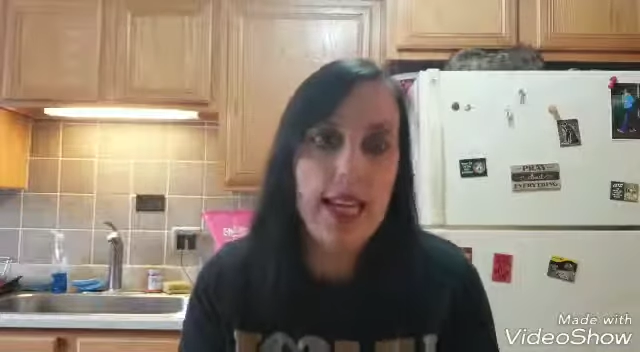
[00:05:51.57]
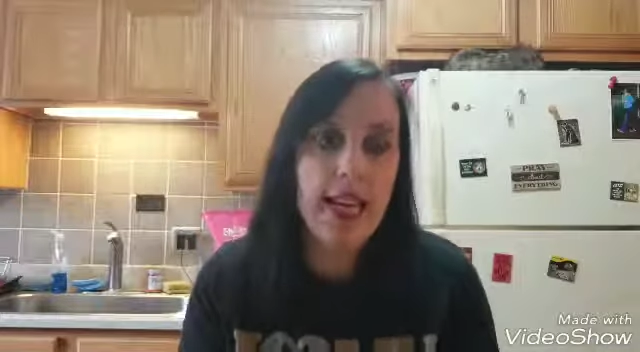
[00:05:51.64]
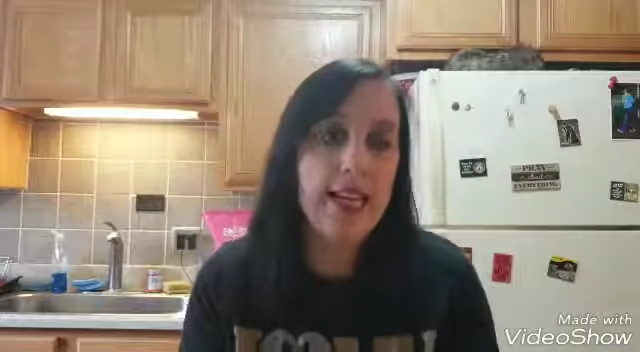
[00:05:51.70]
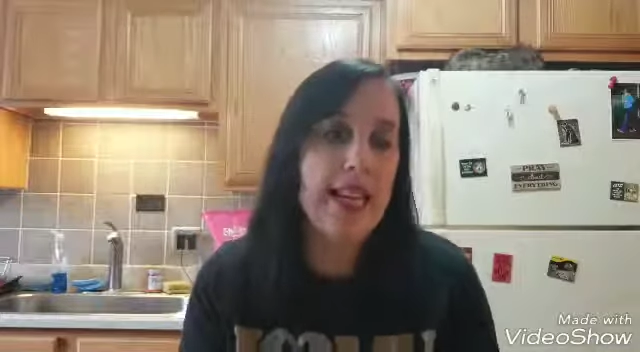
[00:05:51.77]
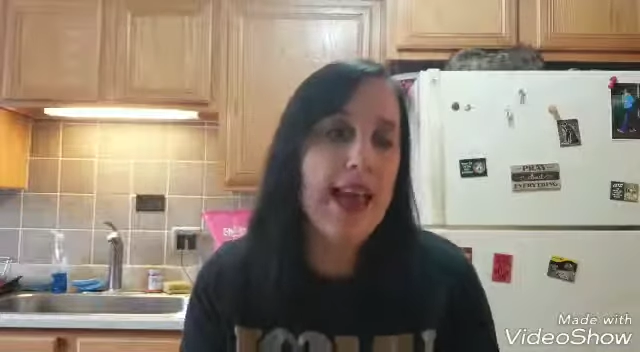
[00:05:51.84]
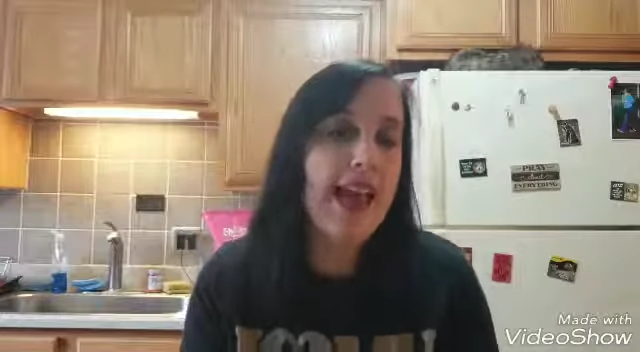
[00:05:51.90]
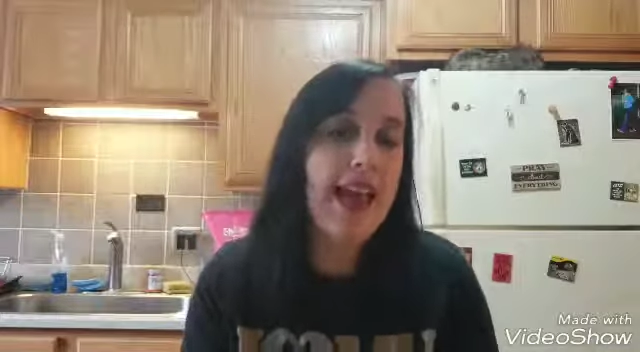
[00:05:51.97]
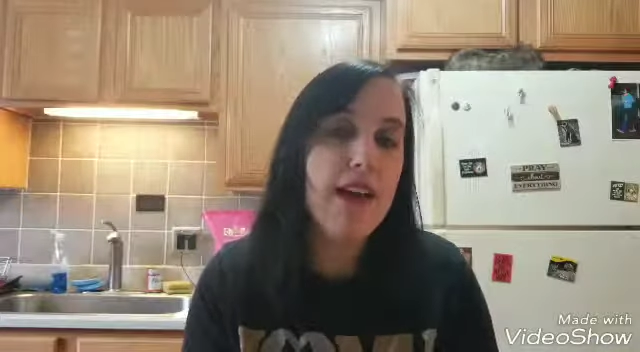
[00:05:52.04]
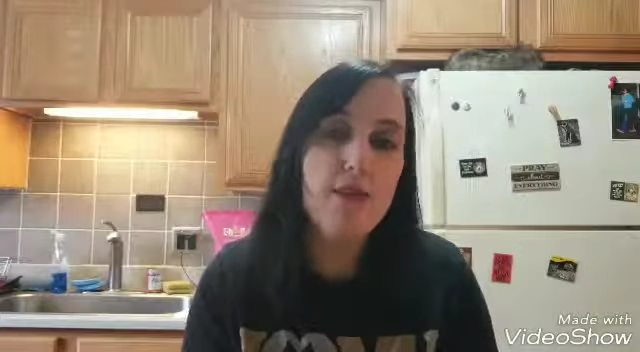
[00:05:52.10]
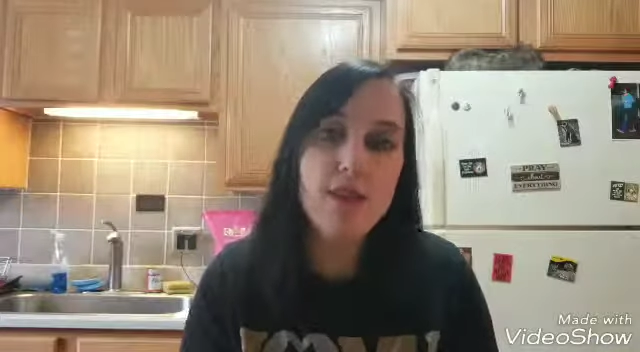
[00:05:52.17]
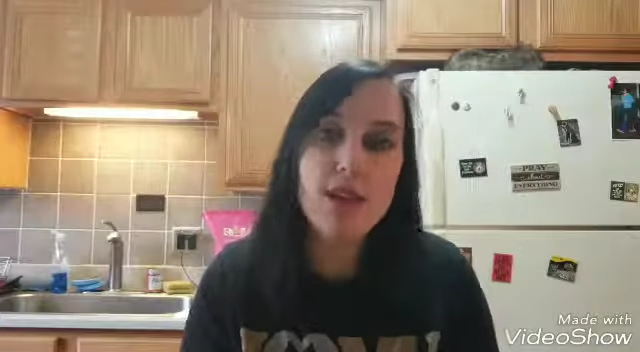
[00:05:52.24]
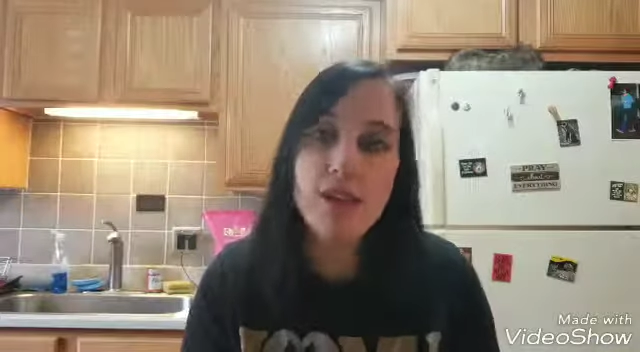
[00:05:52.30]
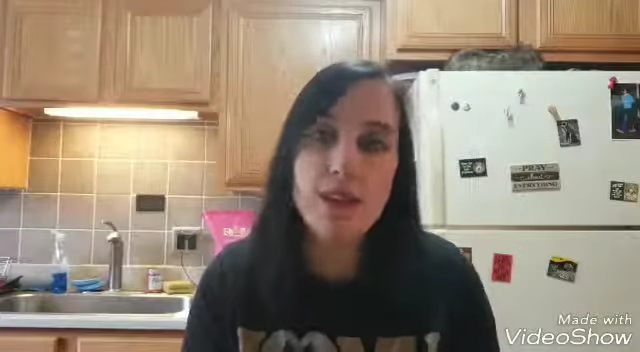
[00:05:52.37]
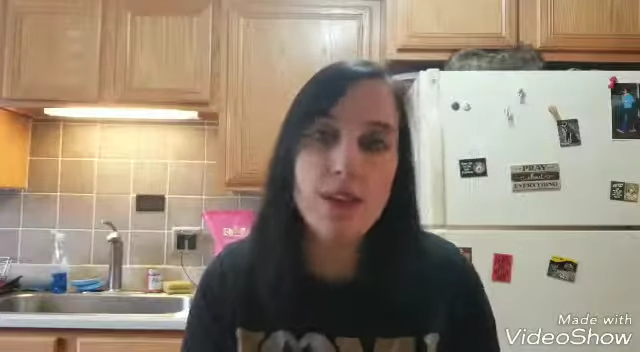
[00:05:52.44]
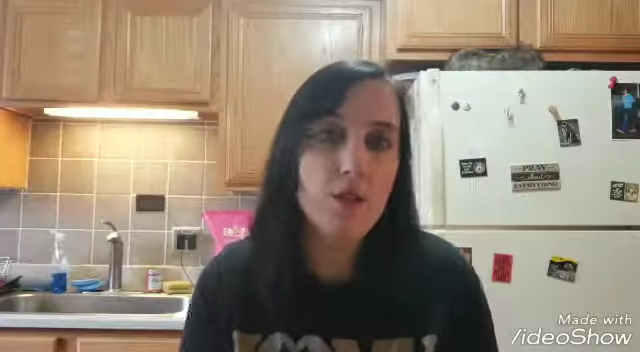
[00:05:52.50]
And
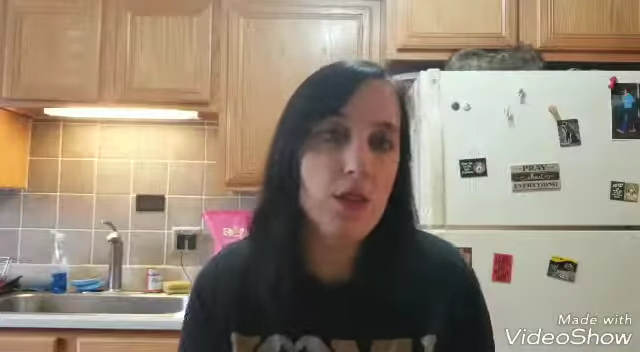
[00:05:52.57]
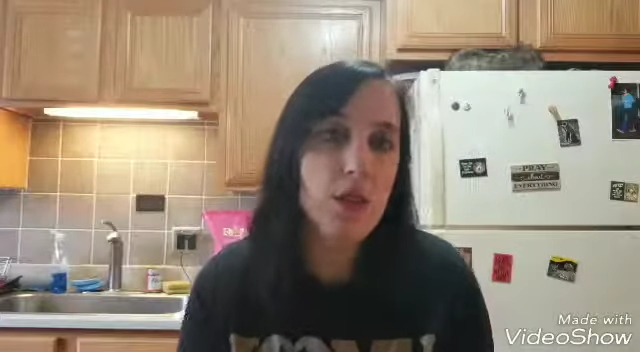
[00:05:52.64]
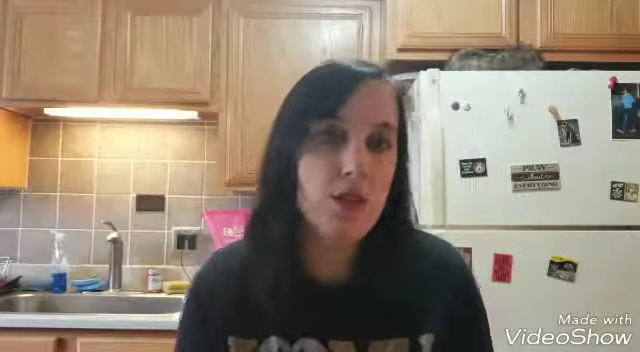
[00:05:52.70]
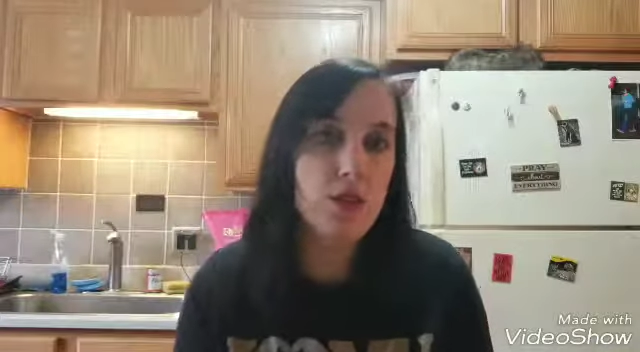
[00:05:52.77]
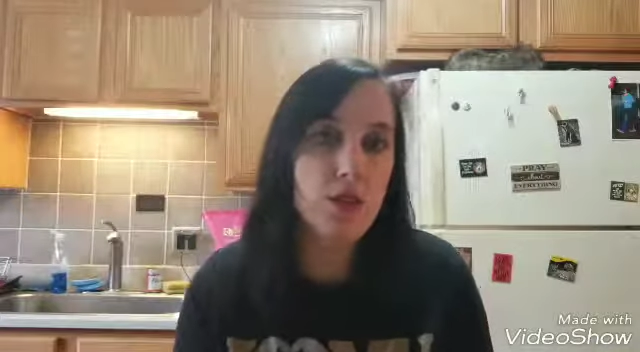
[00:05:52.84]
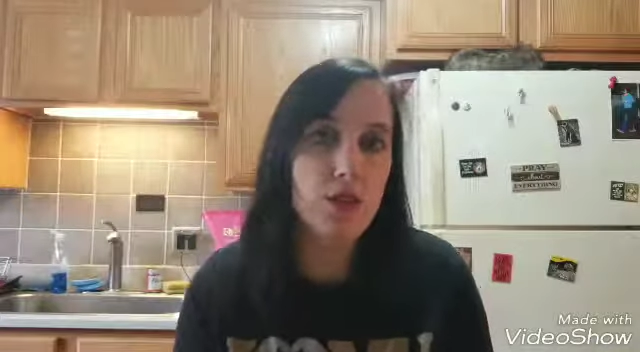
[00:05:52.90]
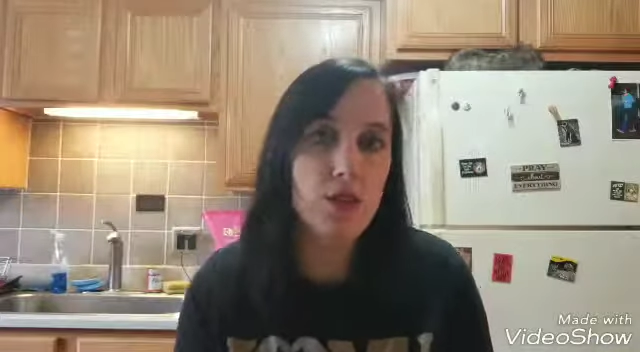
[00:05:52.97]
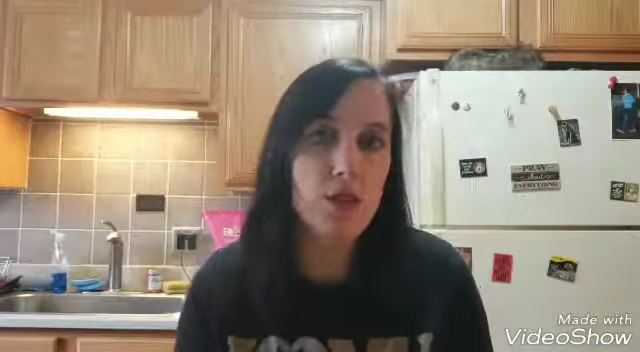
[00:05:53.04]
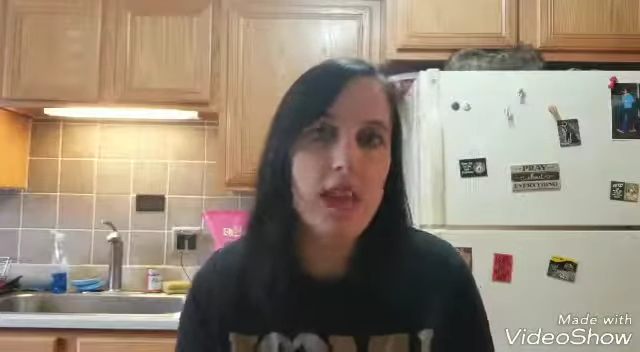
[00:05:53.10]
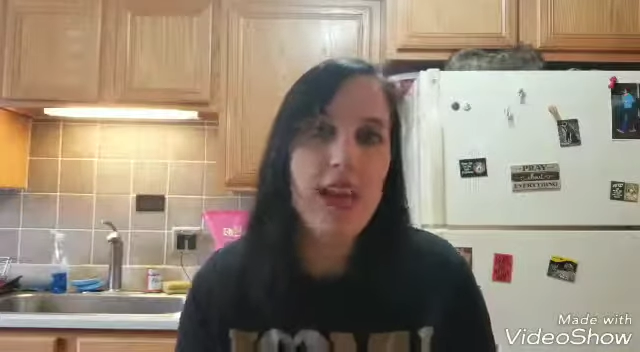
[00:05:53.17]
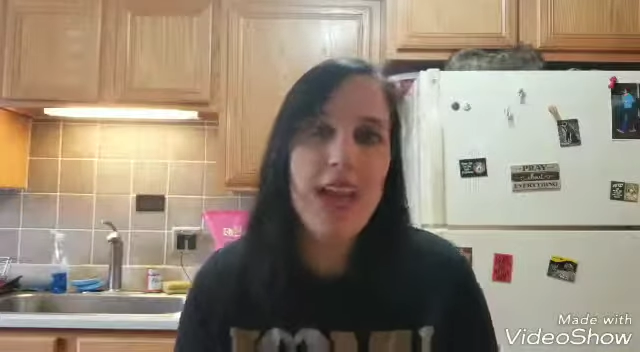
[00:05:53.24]
everything we do,